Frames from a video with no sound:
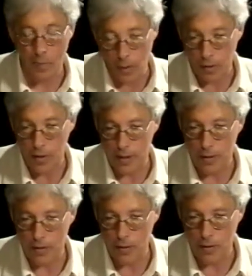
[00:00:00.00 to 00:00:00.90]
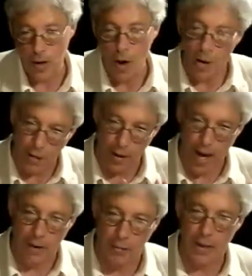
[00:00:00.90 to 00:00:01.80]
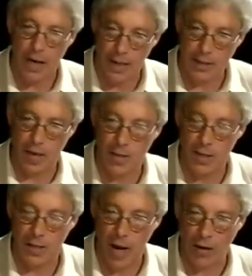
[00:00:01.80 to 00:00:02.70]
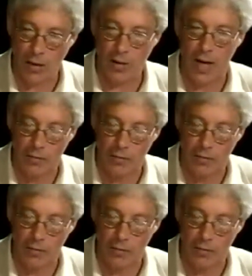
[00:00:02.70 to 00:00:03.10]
or through the interviews of their everyday social interactions,